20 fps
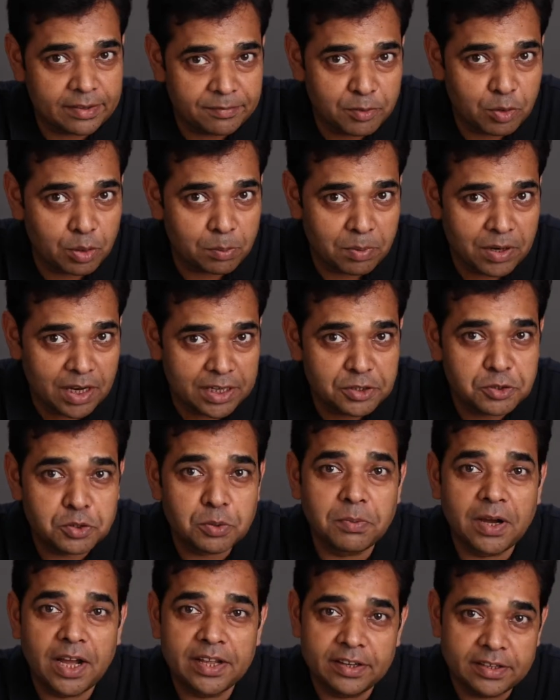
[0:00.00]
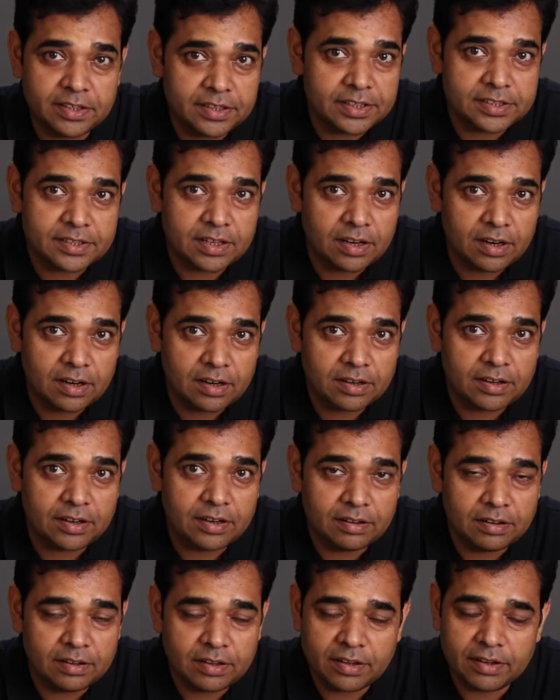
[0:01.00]
if you are planning to buy a DSLR,
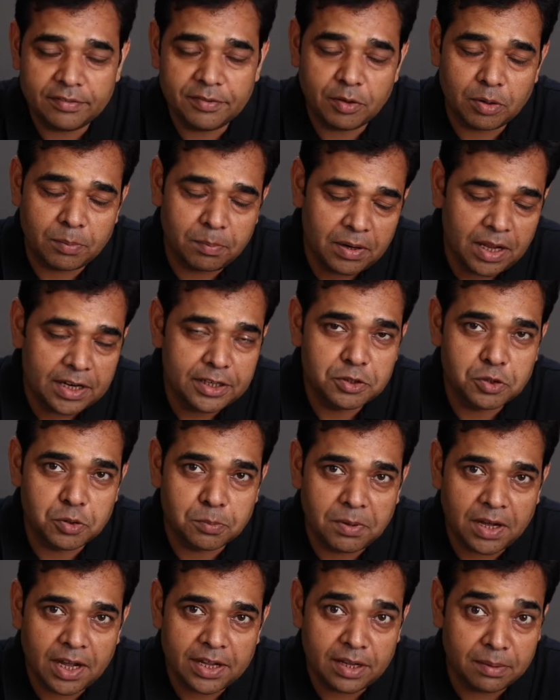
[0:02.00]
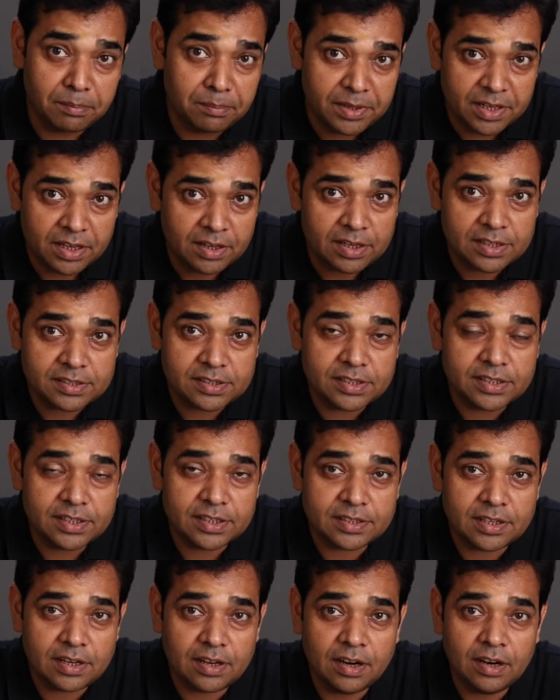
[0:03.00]
if you are planning to buy a mirrorless
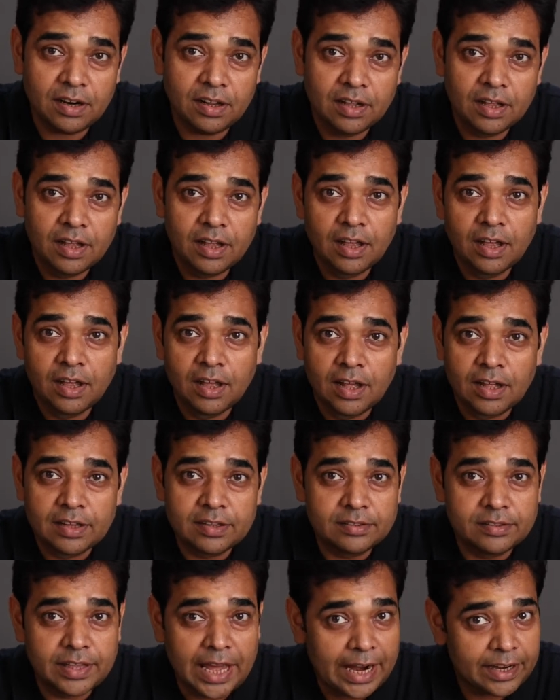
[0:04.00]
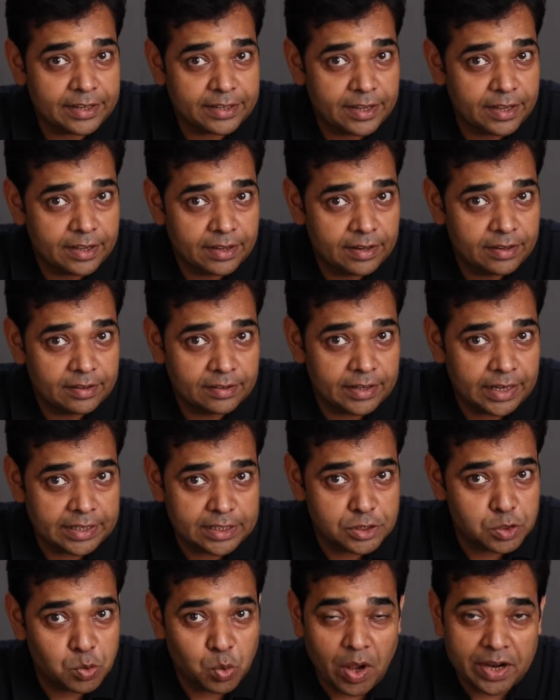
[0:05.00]
DSLR, that
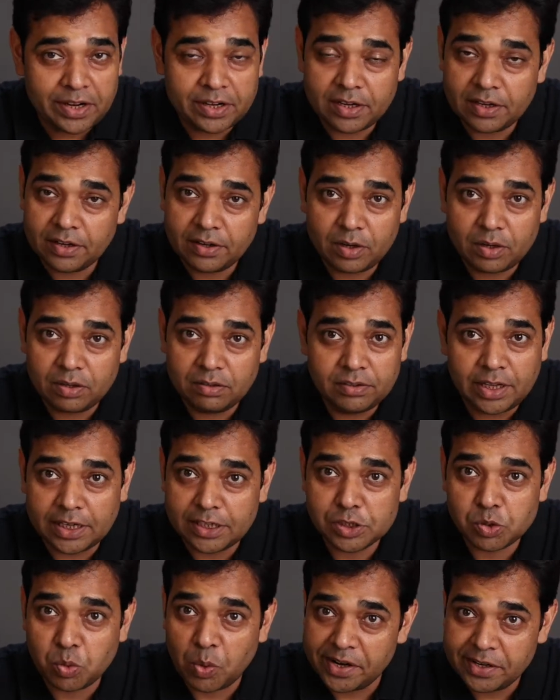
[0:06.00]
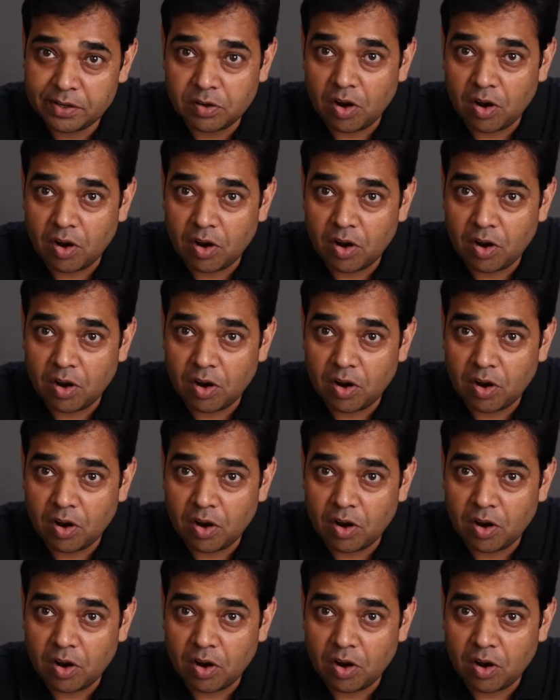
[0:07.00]
is quite